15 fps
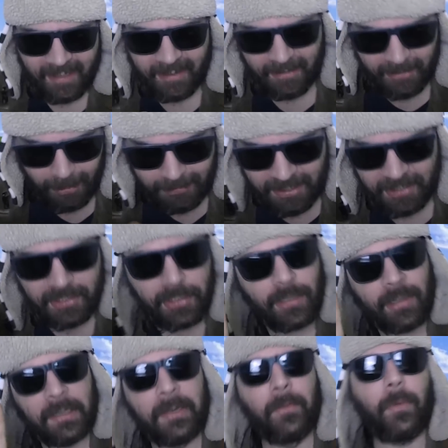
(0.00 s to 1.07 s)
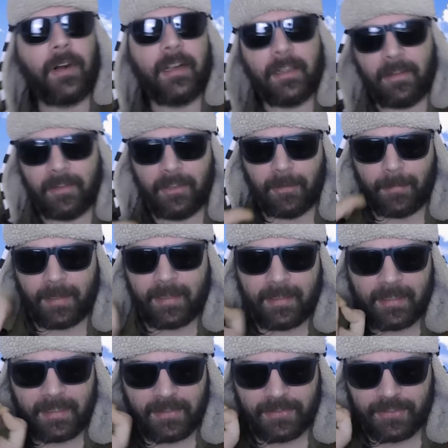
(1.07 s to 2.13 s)
Notice, while your mind
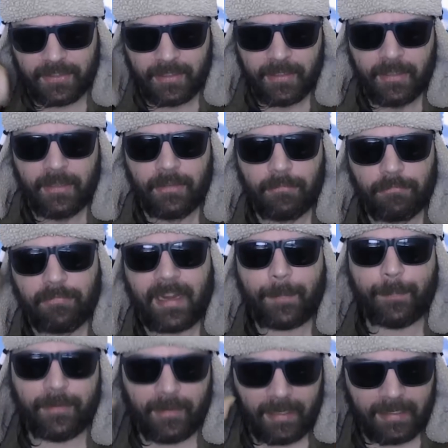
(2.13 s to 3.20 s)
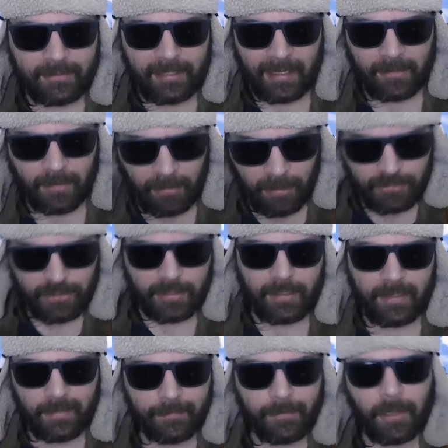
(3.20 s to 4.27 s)
is rapidly technologically
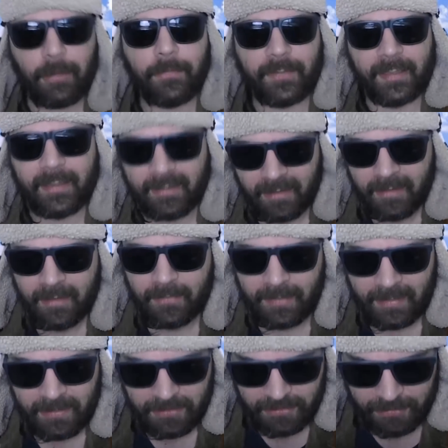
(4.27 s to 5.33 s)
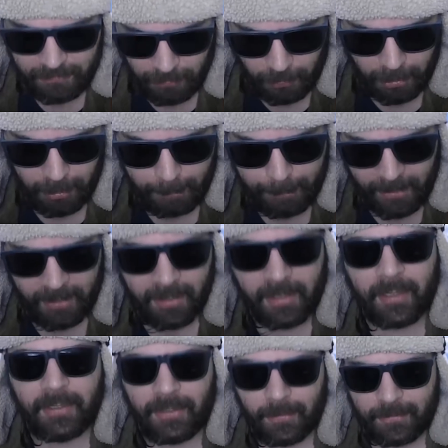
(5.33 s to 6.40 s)
evolving the straw
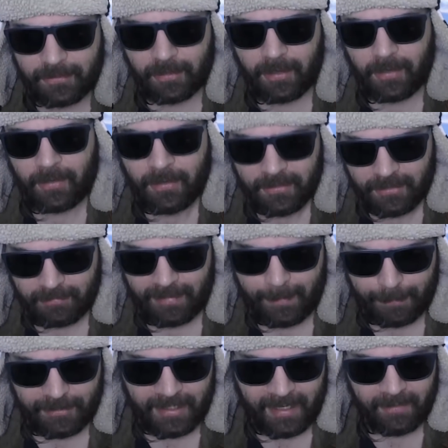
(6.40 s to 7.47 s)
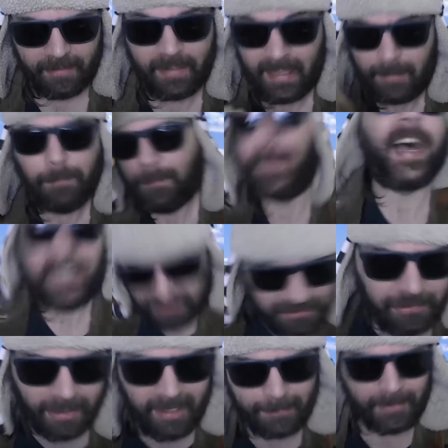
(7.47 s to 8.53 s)
burger you draw to represent the bad
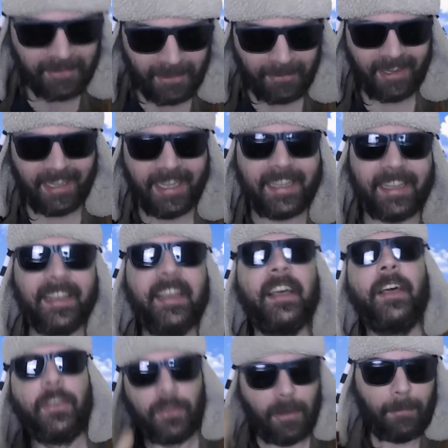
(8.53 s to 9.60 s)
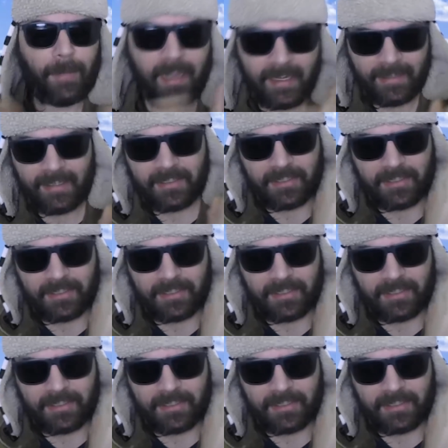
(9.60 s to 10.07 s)
tribe you don't like, Your mind